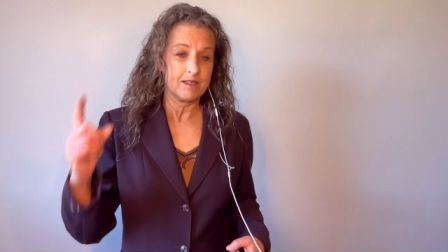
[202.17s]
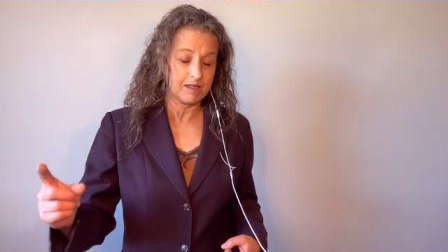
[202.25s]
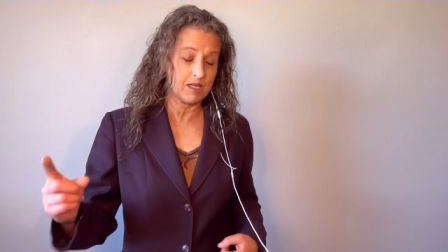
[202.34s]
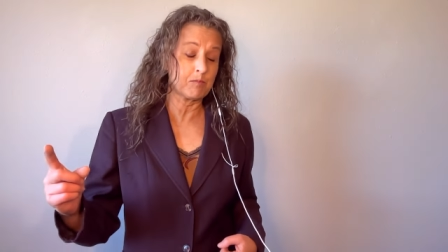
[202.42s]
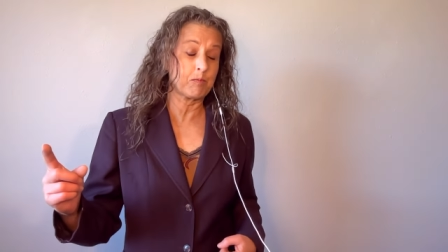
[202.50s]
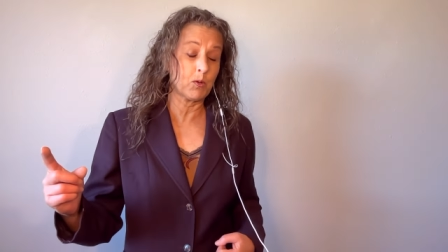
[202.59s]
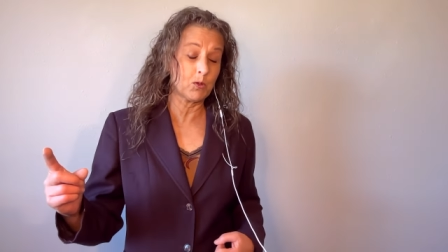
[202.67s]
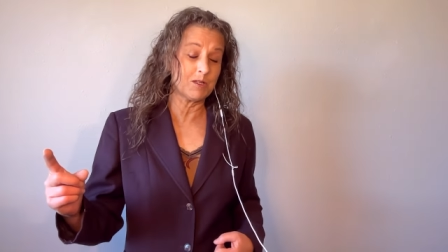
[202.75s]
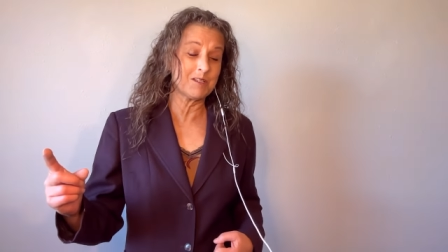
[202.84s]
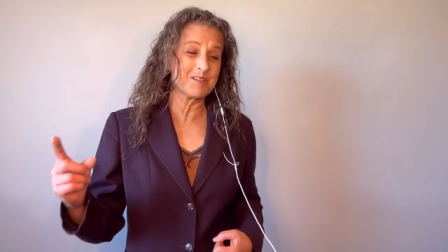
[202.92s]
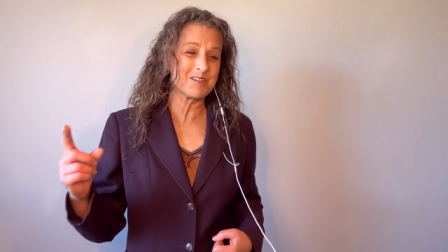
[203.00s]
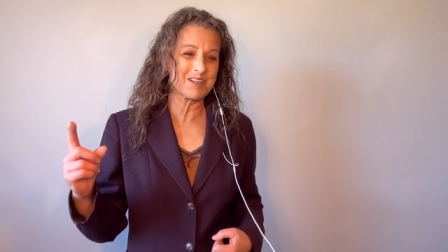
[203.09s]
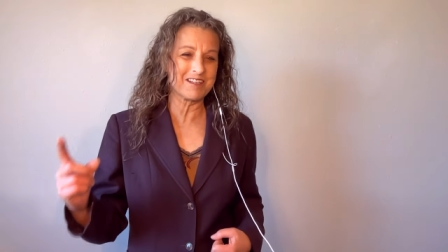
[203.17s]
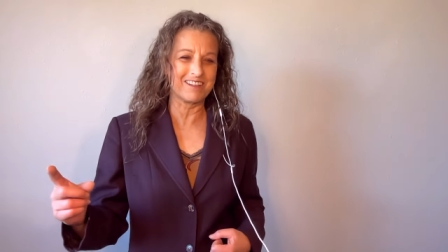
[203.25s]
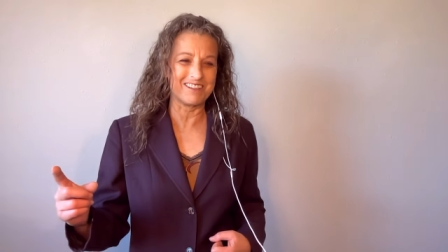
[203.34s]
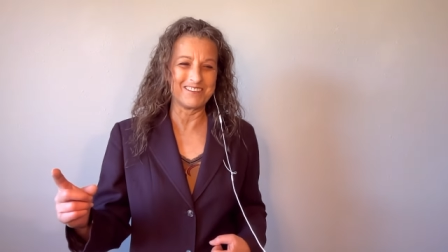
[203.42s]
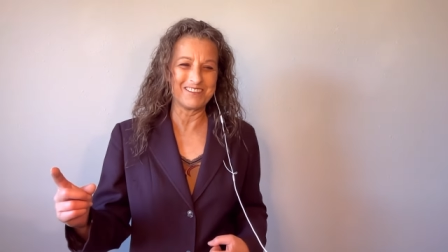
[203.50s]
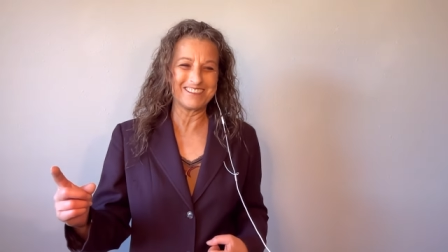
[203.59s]
Important to
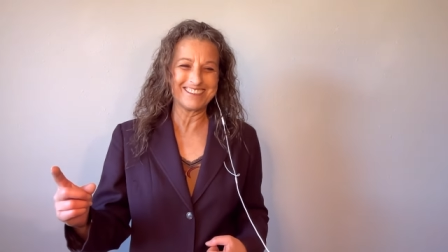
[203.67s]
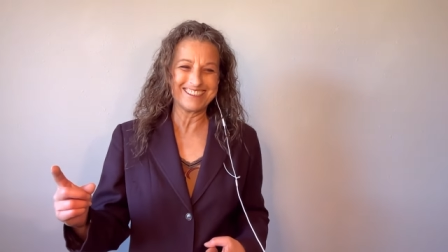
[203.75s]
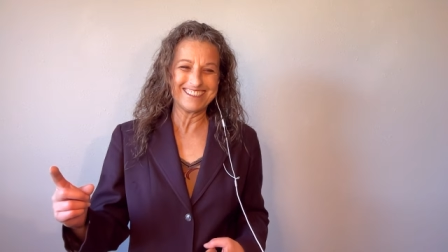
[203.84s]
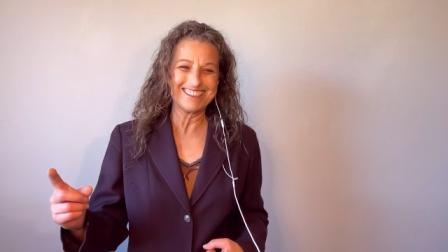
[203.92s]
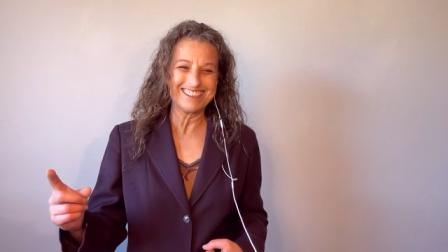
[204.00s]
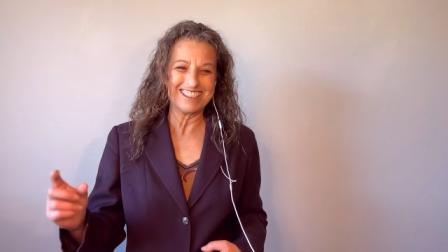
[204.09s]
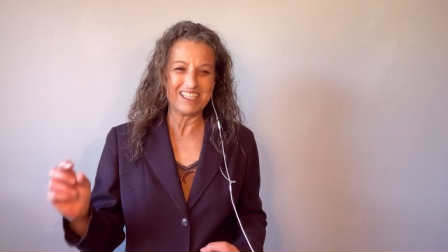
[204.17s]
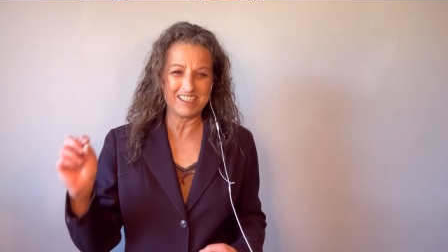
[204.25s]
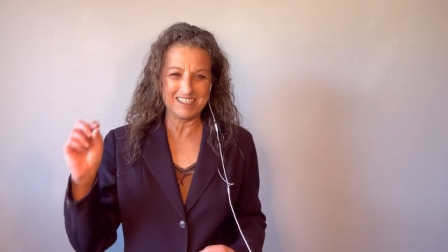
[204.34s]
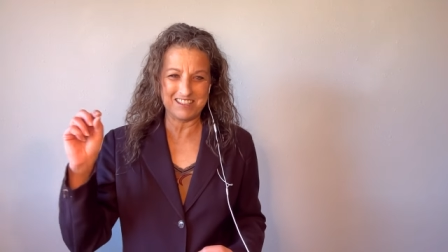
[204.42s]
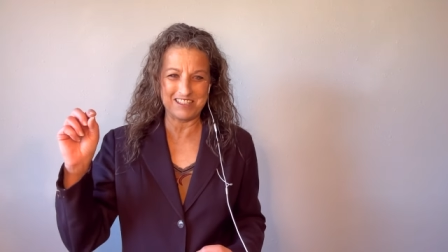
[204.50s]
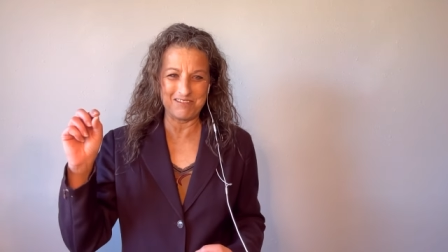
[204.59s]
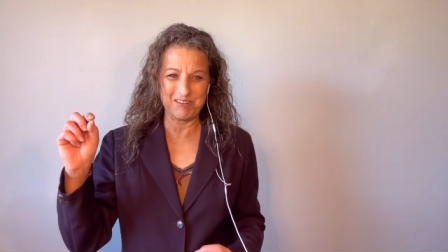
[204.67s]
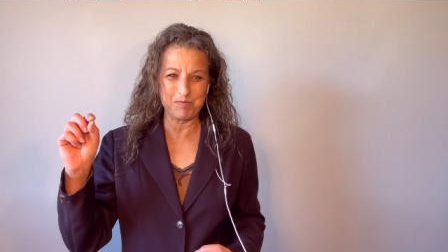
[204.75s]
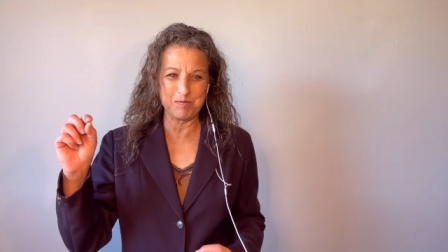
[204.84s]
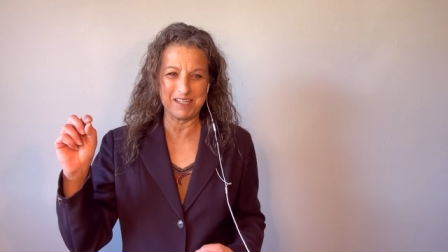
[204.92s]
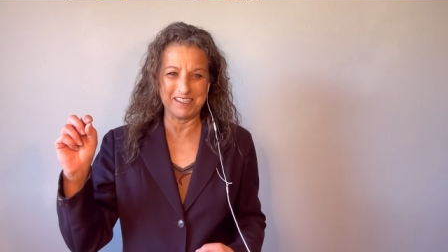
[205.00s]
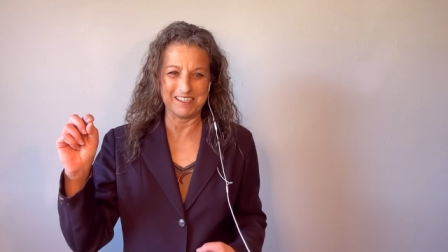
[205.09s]
note, stay with
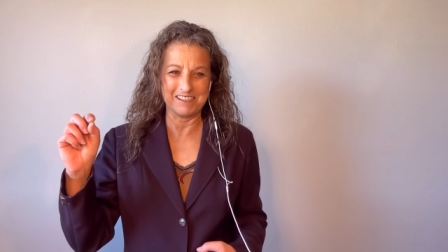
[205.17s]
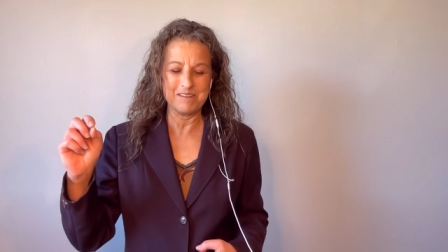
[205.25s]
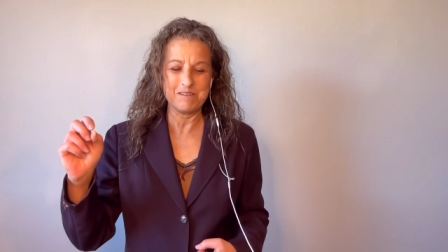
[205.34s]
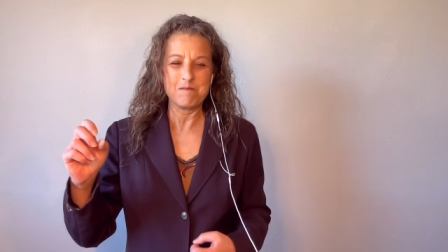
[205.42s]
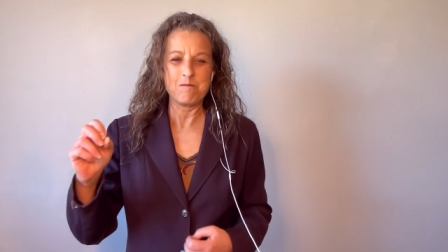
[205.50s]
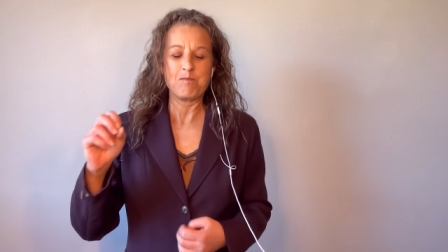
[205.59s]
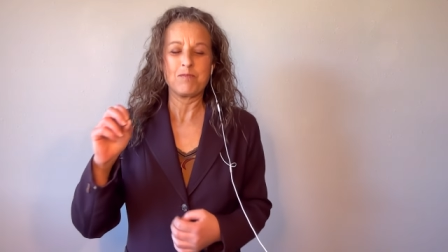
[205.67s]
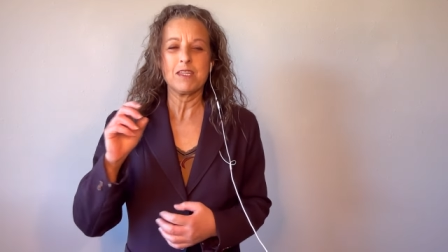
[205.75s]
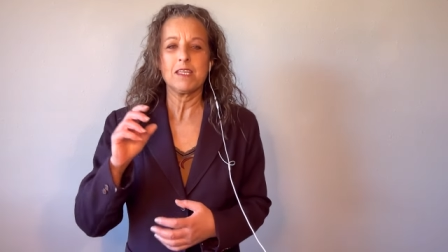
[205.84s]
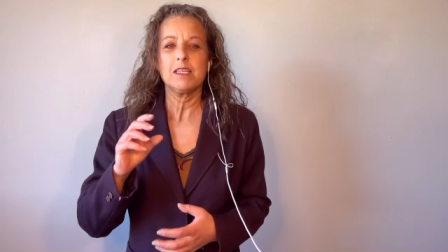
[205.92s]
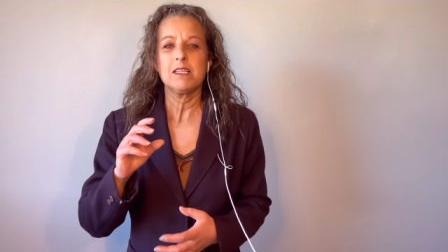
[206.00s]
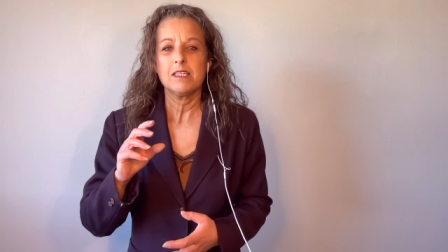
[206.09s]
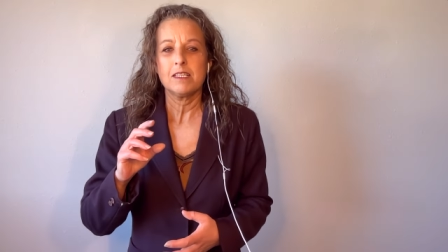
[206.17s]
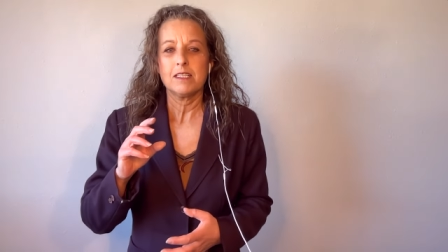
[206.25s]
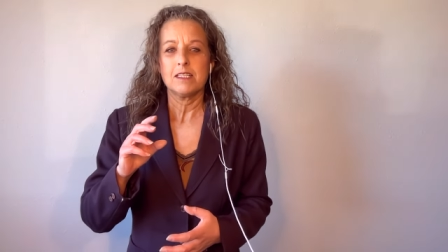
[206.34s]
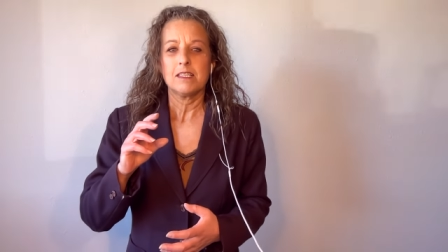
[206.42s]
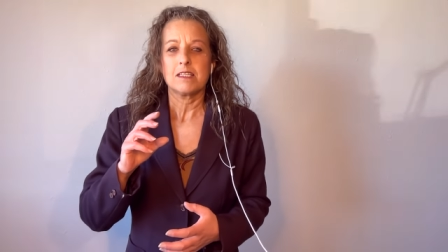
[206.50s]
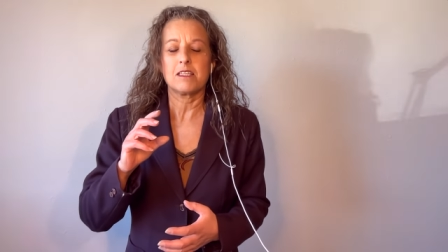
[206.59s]
me here,
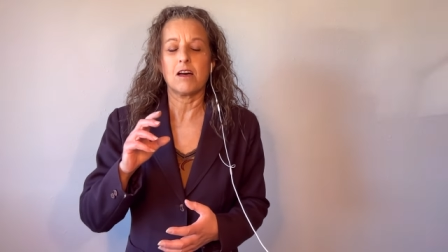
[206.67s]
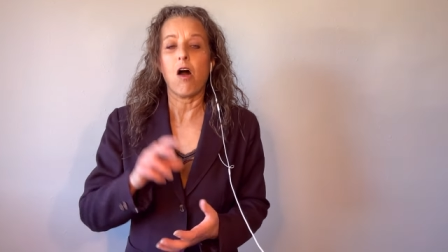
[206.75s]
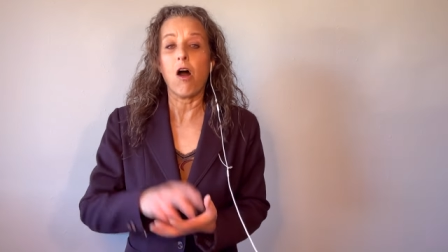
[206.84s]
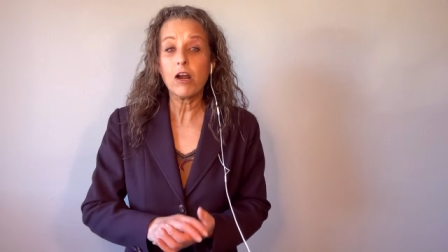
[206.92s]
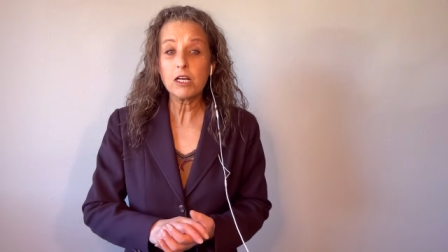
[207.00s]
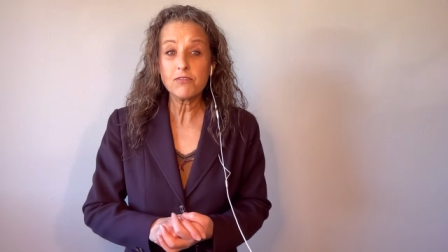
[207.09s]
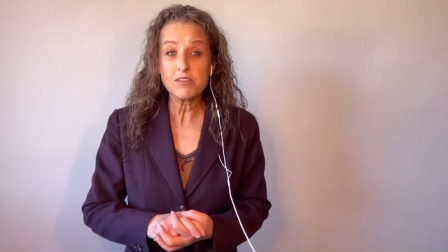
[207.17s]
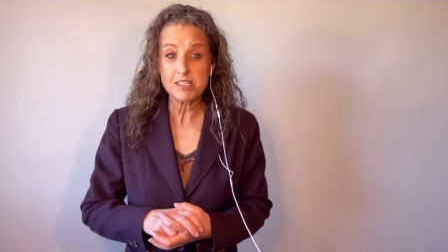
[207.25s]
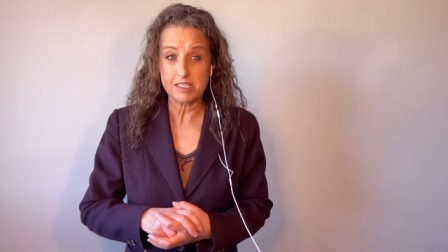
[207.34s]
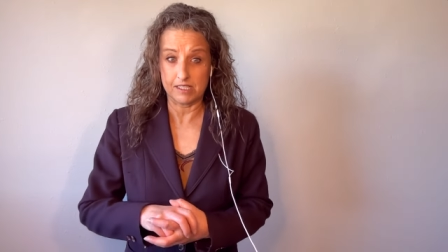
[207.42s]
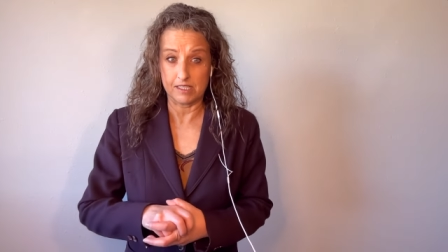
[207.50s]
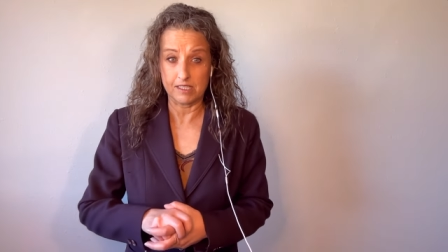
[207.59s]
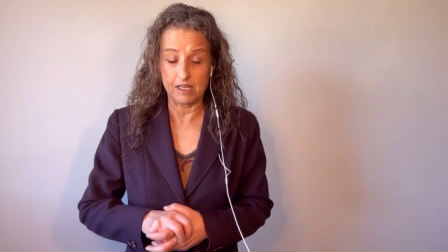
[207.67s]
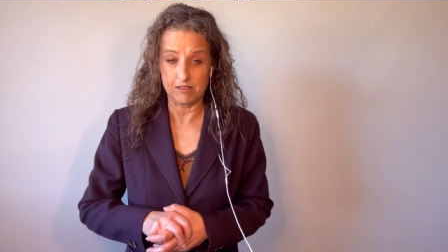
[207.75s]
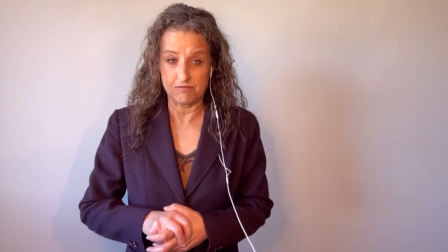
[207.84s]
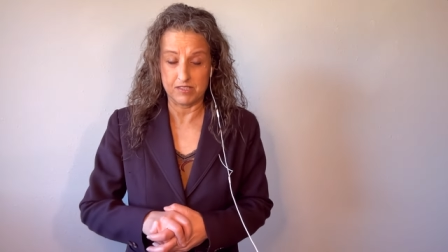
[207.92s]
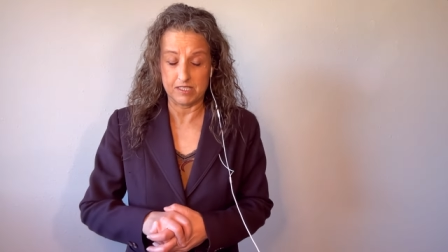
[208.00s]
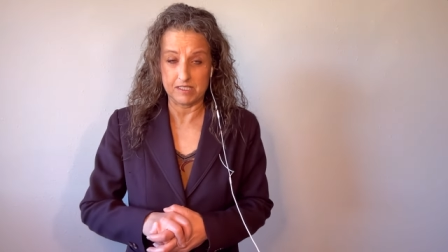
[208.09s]
the harvesting
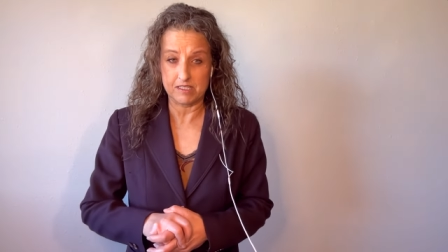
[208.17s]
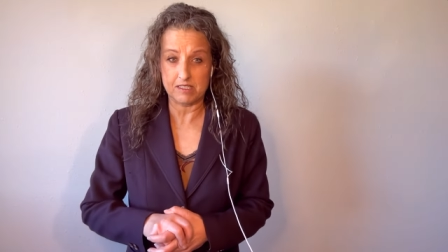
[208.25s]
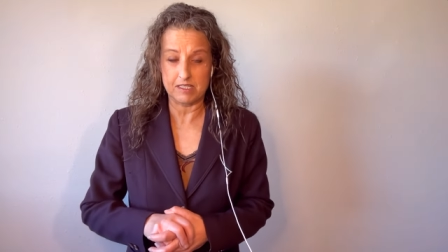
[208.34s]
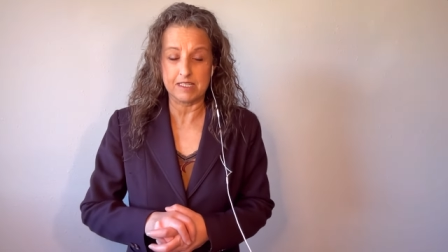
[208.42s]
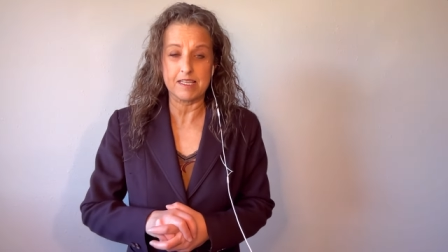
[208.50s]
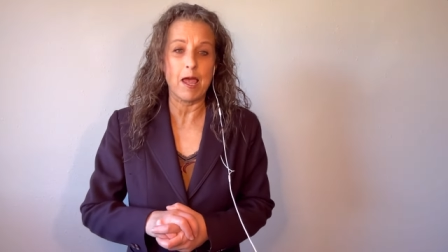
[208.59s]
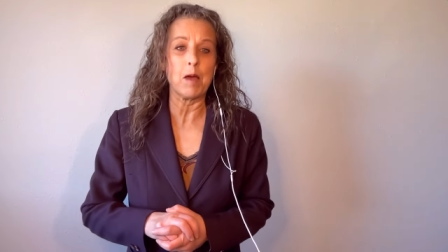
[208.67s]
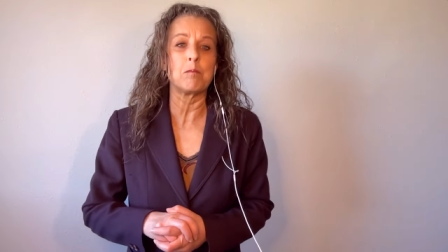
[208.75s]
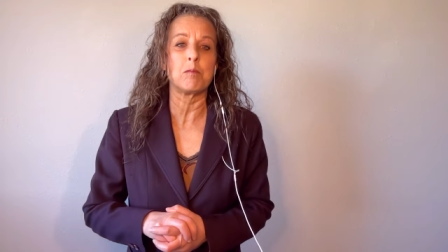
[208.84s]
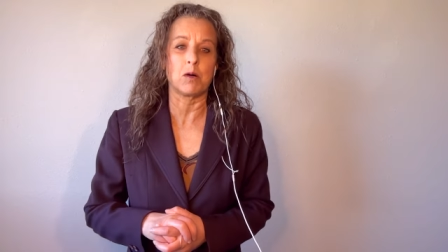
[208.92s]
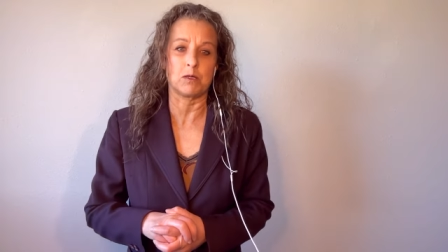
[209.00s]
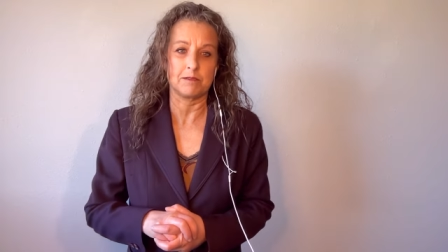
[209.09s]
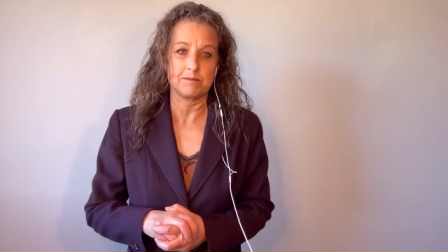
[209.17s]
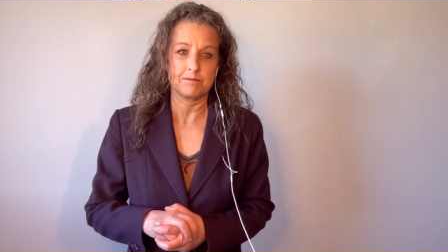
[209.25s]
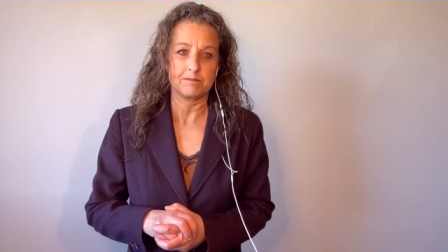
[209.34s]
of this is hem ball.